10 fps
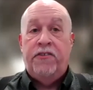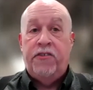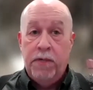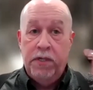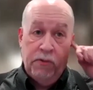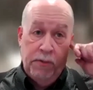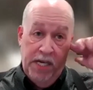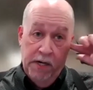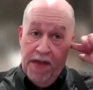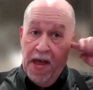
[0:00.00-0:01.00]
So we
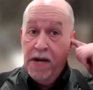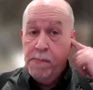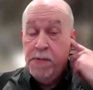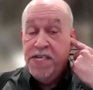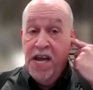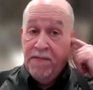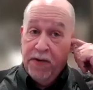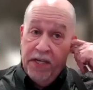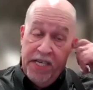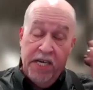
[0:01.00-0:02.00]
hear that, and we
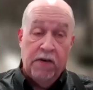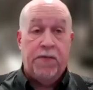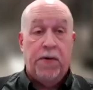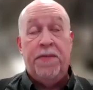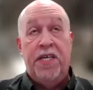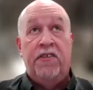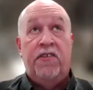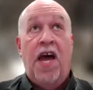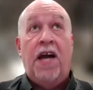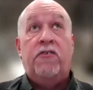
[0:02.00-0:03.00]
definitely hear from the
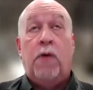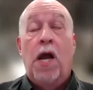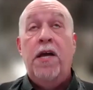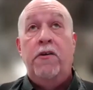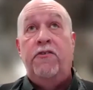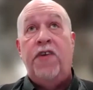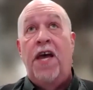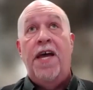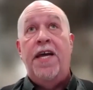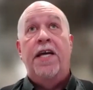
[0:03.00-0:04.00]
execs, right, who
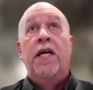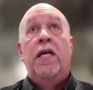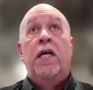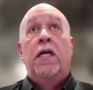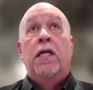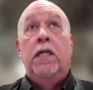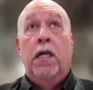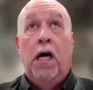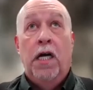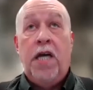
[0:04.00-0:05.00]
say,
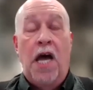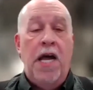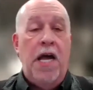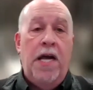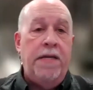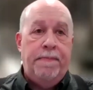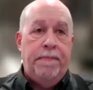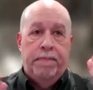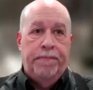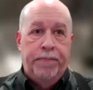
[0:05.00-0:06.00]
"Look, I
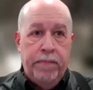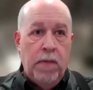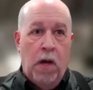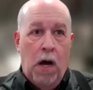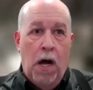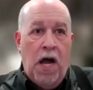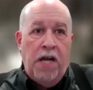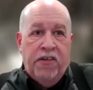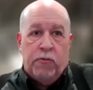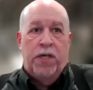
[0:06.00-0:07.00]

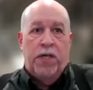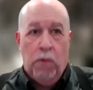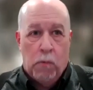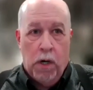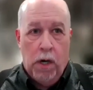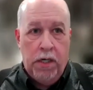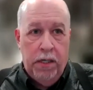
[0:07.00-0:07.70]
just want it to work."